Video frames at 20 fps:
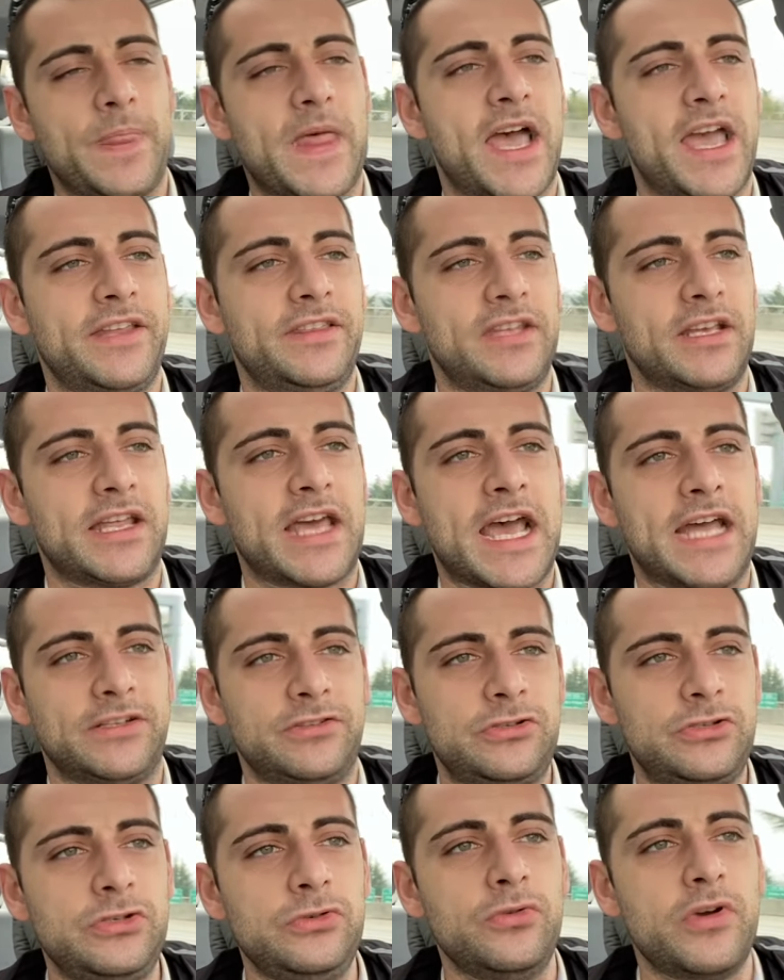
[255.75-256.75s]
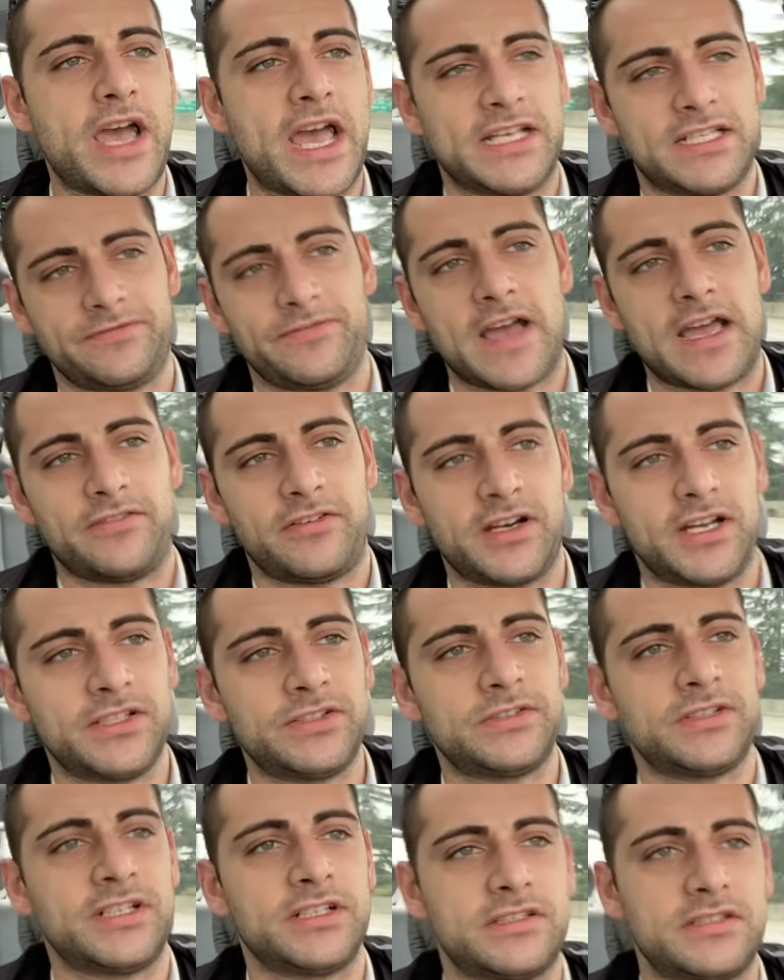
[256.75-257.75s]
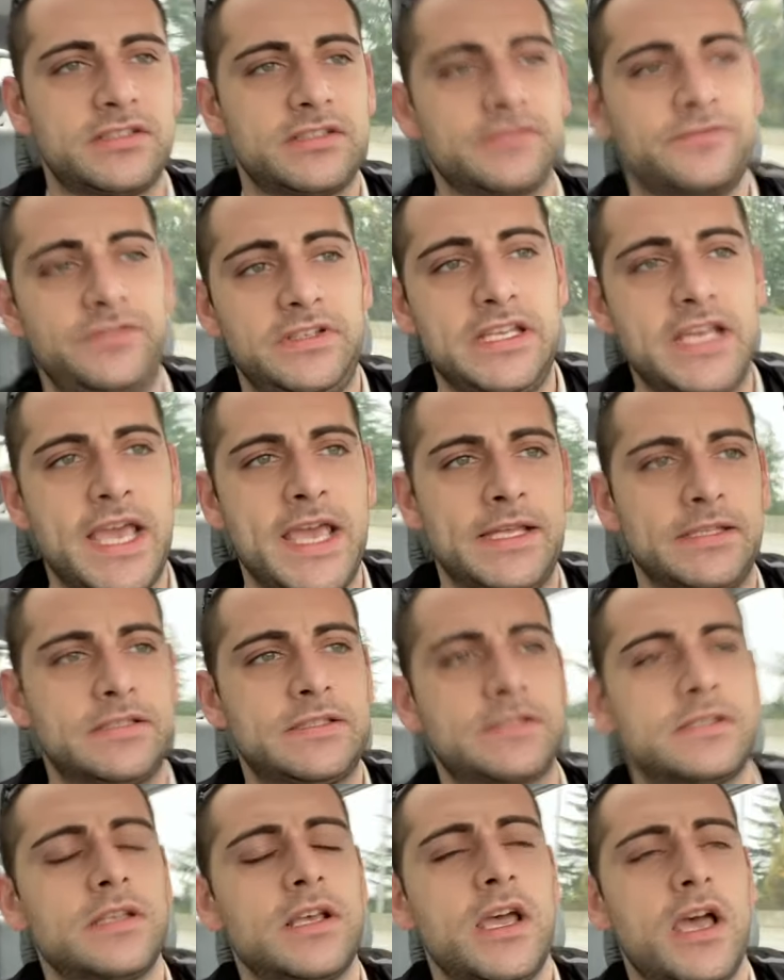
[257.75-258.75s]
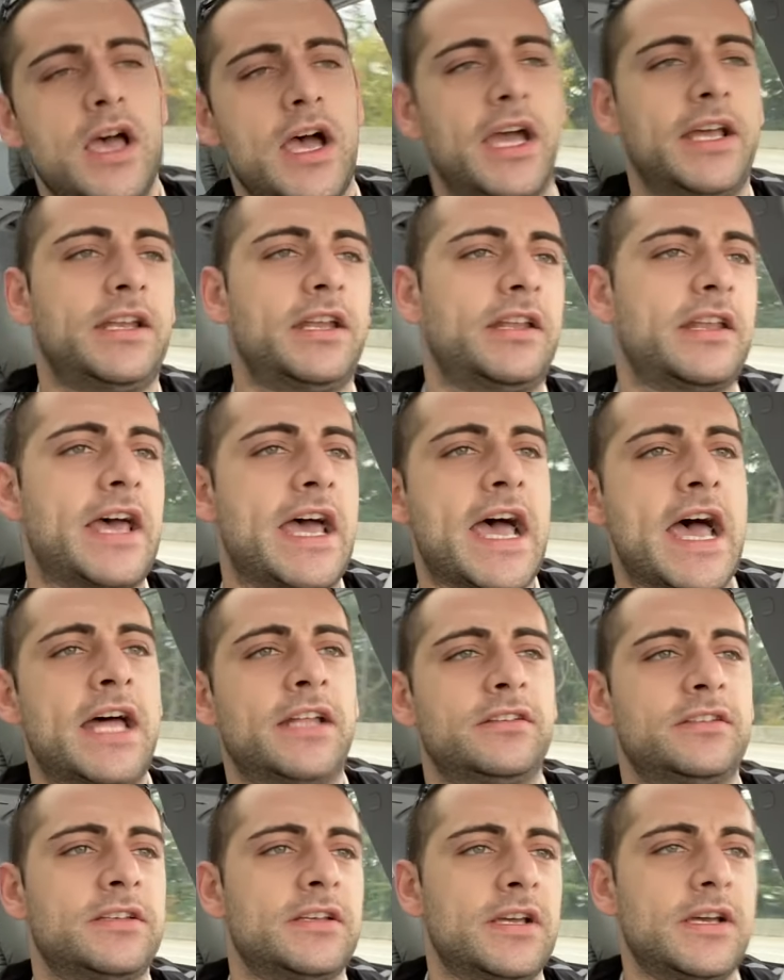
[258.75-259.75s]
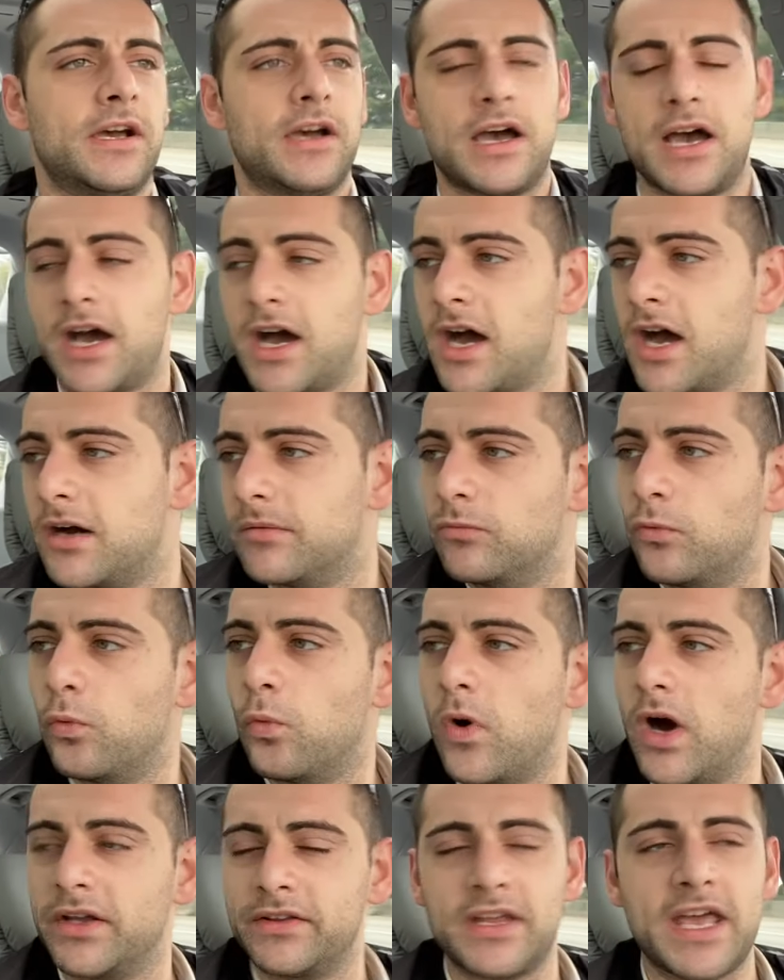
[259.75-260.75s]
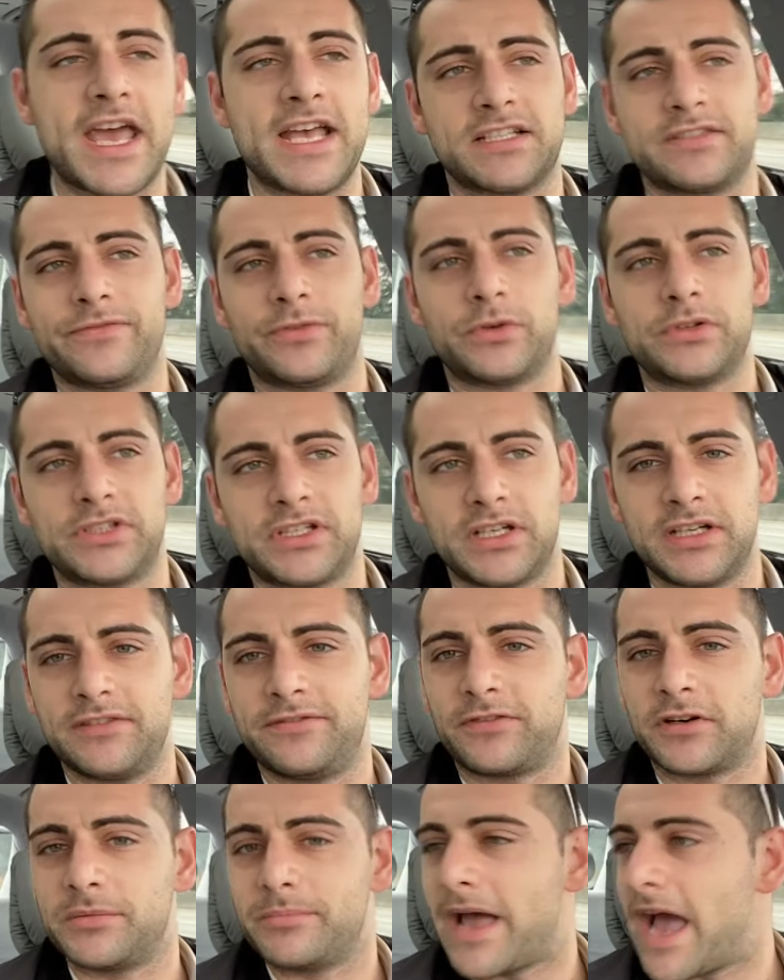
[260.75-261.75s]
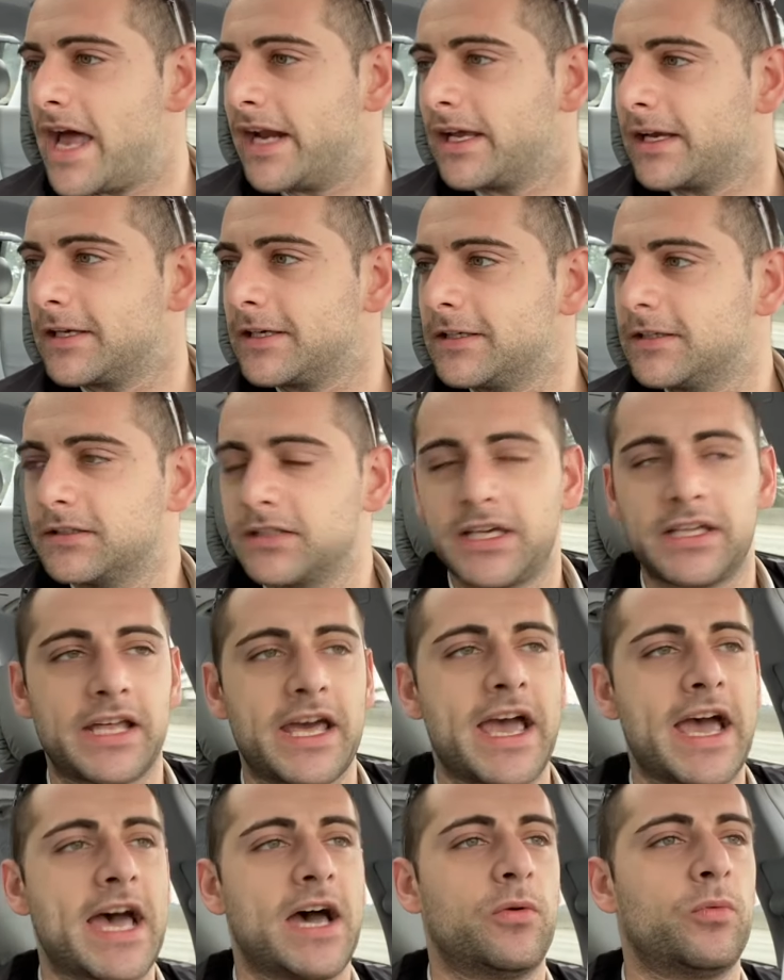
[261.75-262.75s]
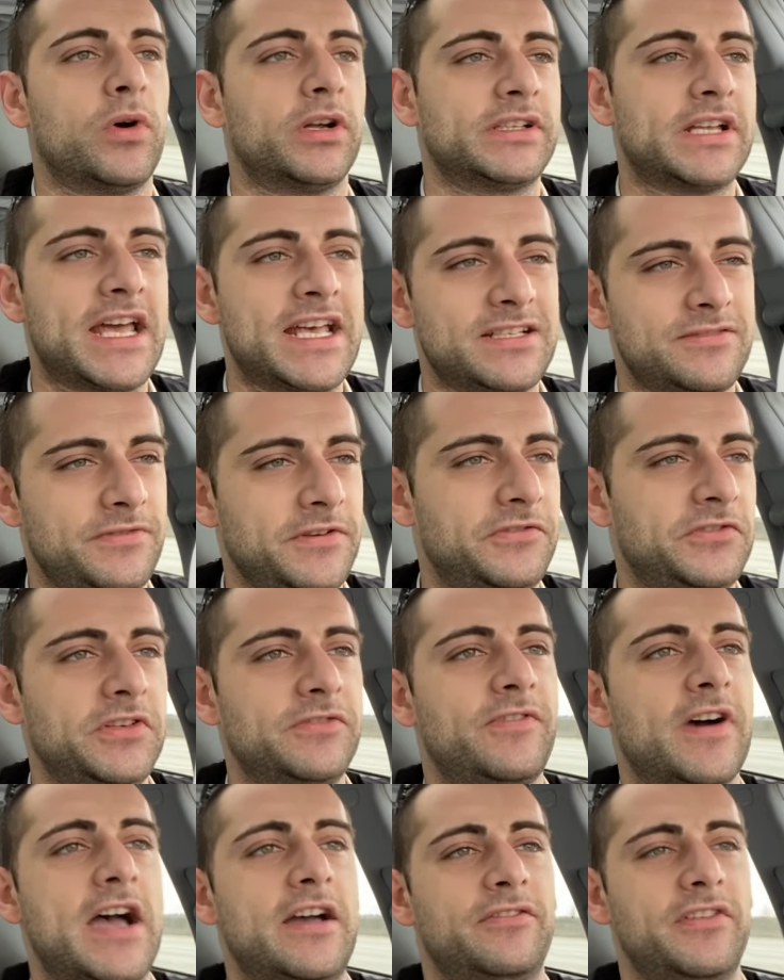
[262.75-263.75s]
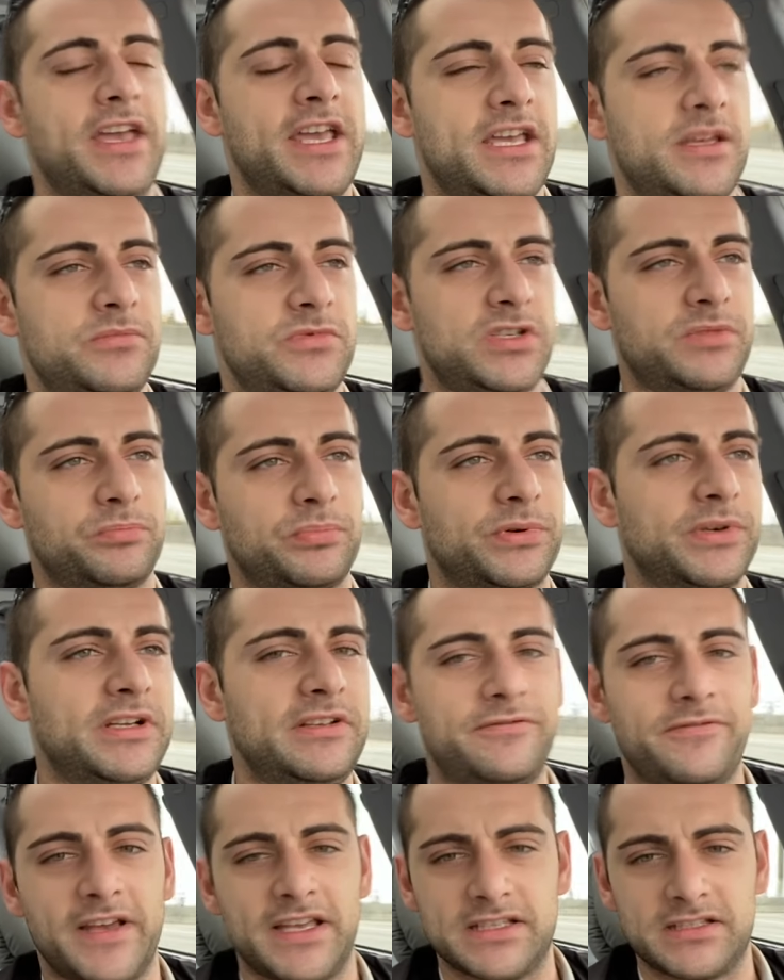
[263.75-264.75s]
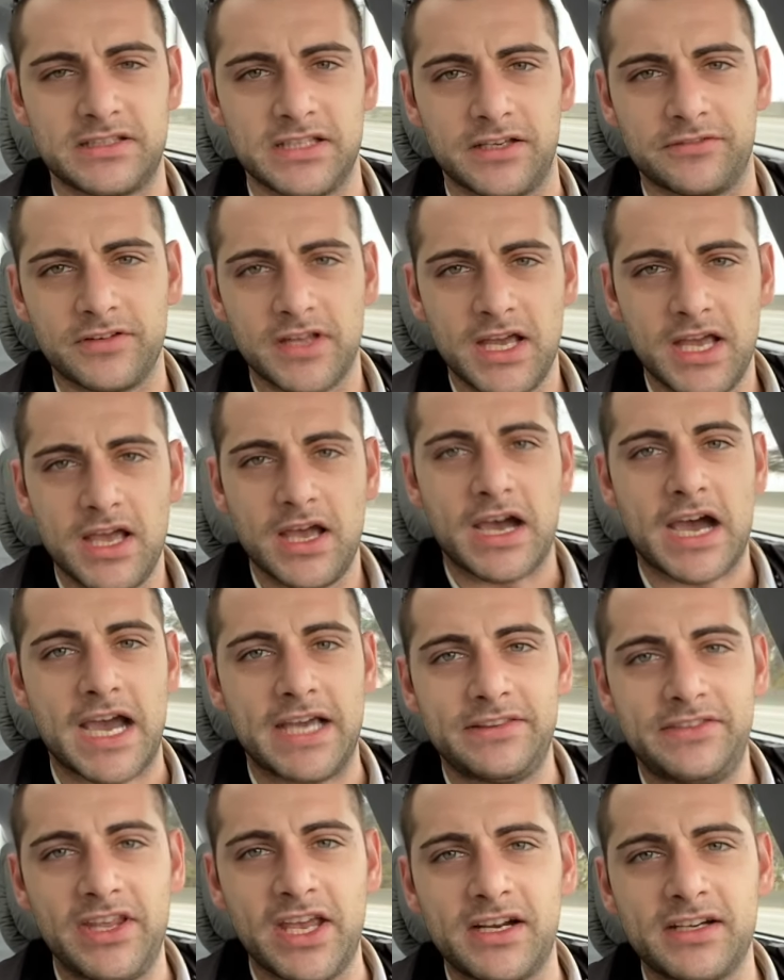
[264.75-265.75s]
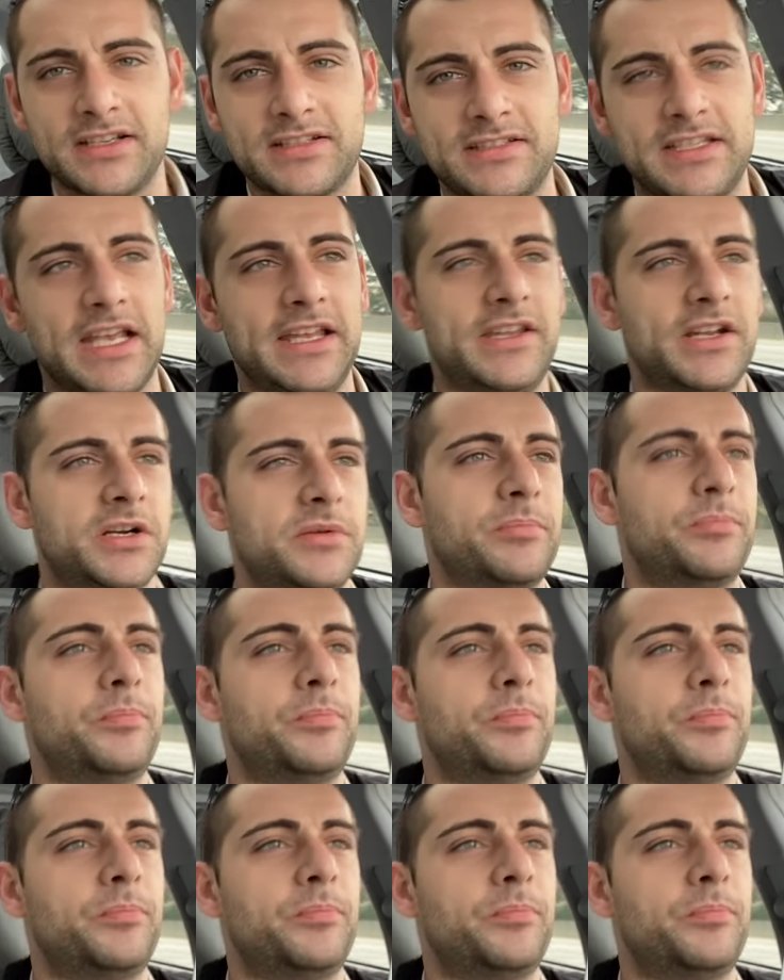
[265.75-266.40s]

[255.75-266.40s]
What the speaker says: I did had two S500s V8s. I did had one S430 4MATIC, and I had one S55 AMG pre-facelift. I dare to say they're